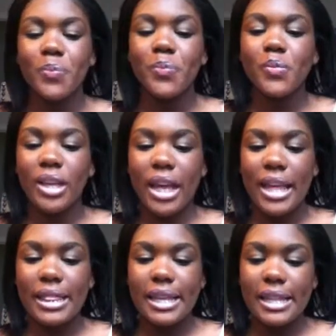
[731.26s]
And
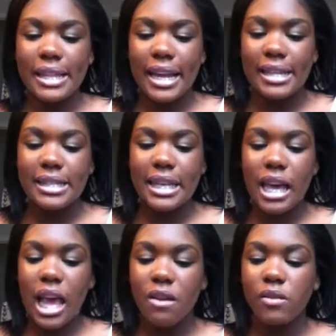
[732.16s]
then the next thing I have
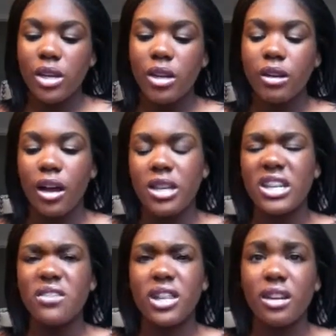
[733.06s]
in here, gosh, I have a
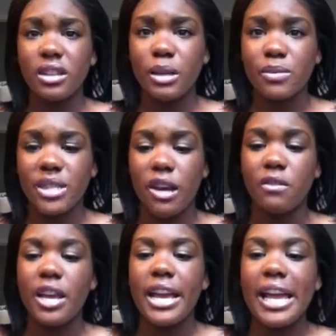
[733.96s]
lot of lip stuff.
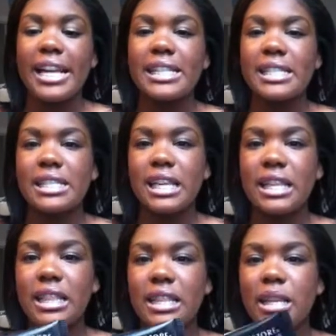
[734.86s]
It's
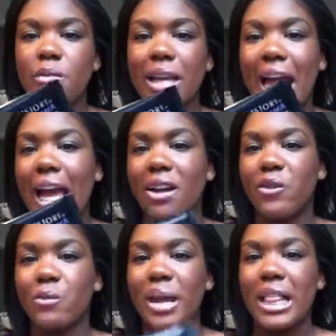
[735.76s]
something I got from my
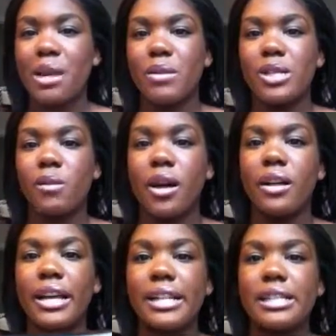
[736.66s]
glam as well.
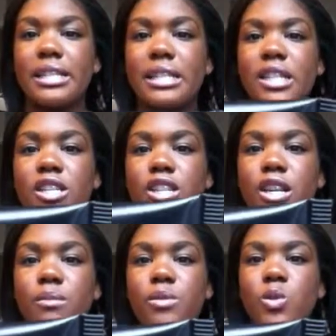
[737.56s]
It's the
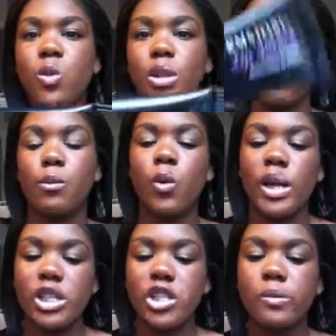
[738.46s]
Dermstore Lip Quench.
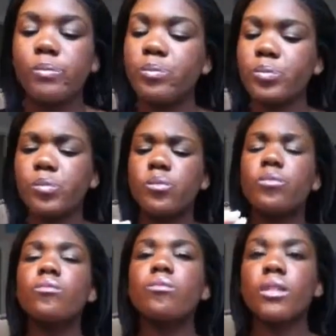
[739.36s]

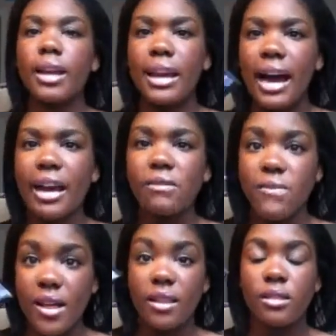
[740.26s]
And I fell
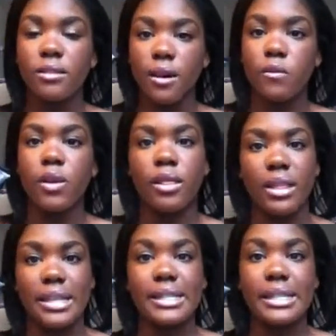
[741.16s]
in love with
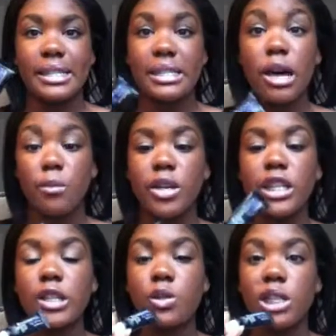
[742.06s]
this summer. This was
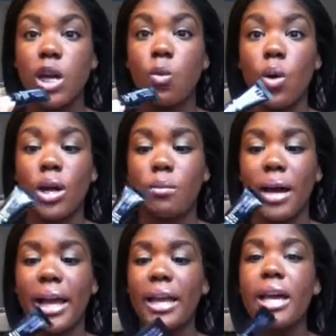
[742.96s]
like one of my
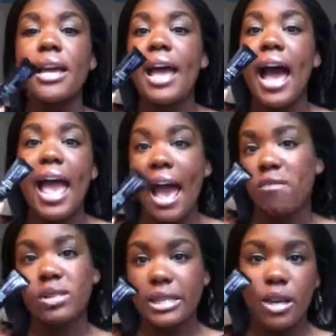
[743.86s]
I have to
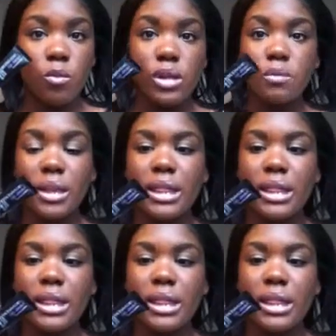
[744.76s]
take with me things.